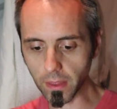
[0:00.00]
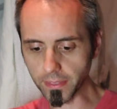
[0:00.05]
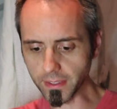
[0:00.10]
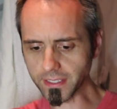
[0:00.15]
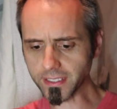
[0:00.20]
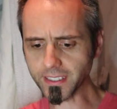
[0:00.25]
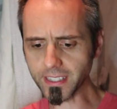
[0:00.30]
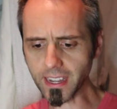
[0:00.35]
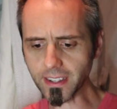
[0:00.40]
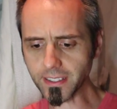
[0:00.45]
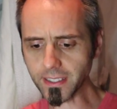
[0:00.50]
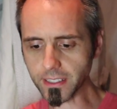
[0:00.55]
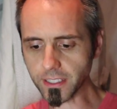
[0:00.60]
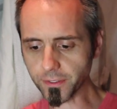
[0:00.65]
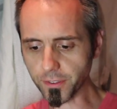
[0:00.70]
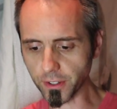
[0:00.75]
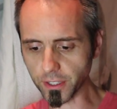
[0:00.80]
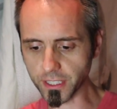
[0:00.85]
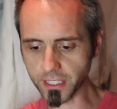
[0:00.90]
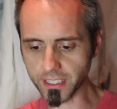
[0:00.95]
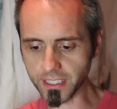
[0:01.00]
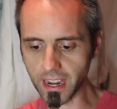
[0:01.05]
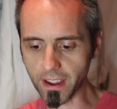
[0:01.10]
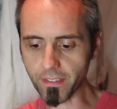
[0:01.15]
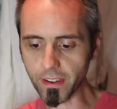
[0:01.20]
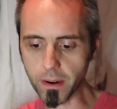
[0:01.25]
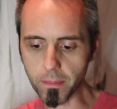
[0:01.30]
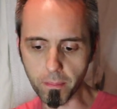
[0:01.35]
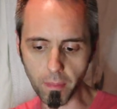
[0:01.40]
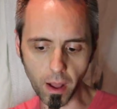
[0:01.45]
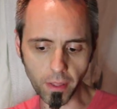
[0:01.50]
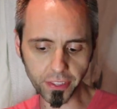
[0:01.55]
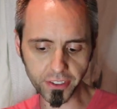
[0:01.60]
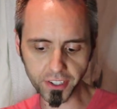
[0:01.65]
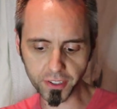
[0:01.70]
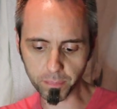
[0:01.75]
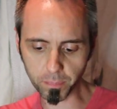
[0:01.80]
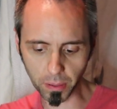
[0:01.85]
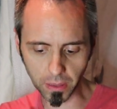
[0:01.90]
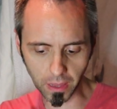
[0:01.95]
this says it's for 7
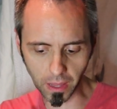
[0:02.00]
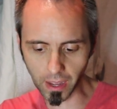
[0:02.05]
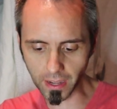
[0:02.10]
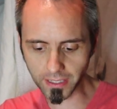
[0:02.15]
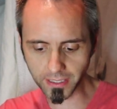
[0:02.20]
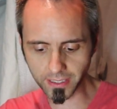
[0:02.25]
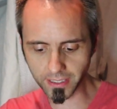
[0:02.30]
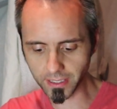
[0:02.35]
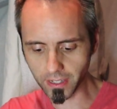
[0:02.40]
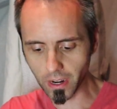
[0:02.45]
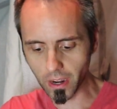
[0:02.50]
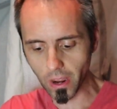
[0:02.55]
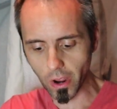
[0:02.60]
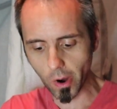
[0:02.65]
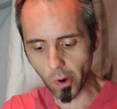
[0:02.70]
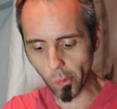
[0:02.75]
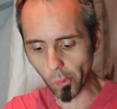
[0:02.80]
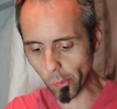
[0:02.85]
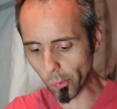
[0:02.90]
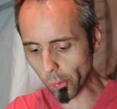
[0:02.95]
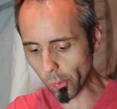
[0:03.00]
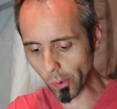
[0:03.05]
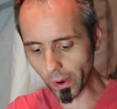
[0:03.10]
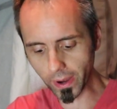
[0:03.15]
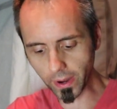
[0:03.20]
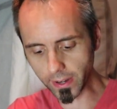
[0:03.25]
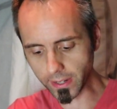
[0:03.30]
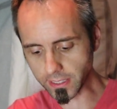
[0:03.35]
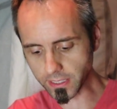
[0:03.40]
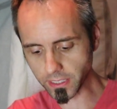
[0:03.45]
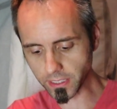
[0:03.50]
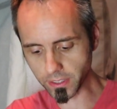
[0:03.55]
months plus. We're gonna